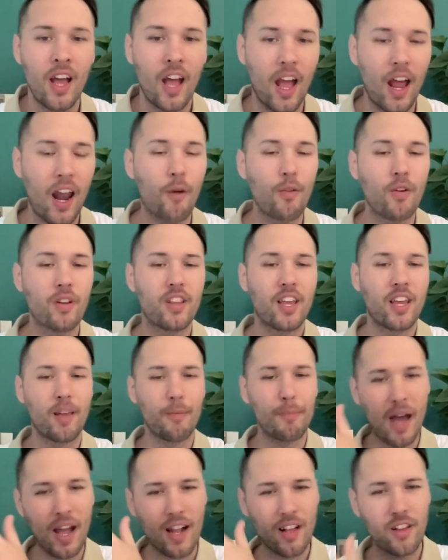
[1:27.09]
And I want to take it
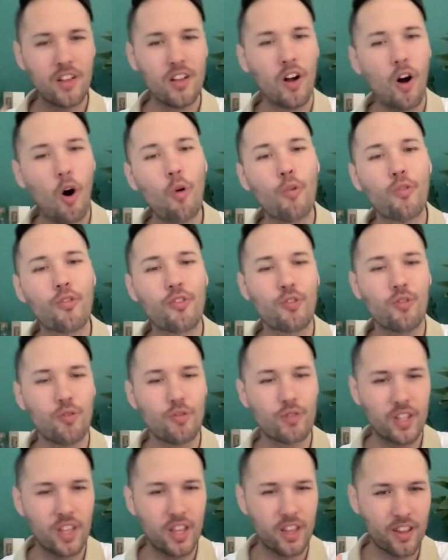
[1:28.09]
back old school
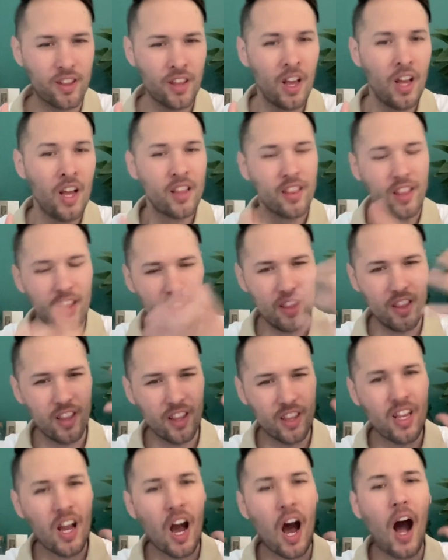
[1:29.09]
to
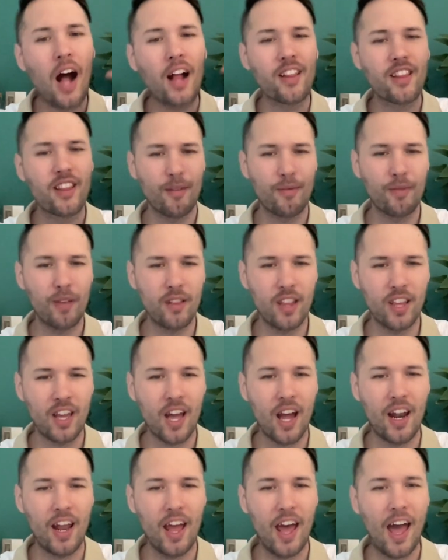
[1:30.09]
this concept that they
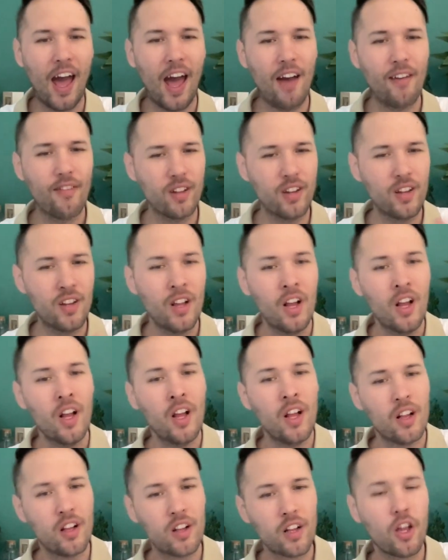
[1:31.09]
kind of have in
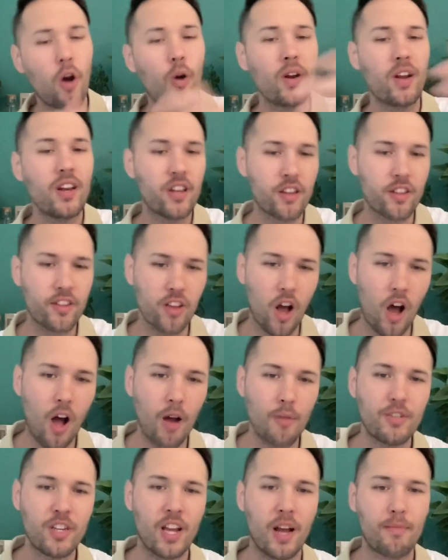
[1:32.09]
going into
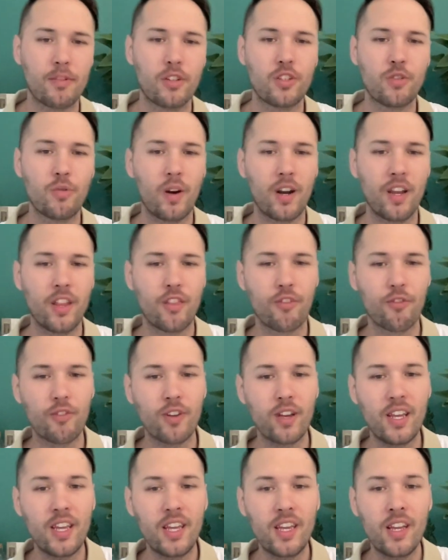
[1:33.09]
Psalm chapter
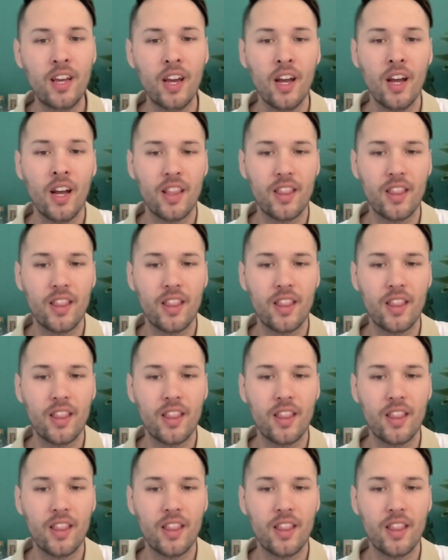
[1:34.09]
23,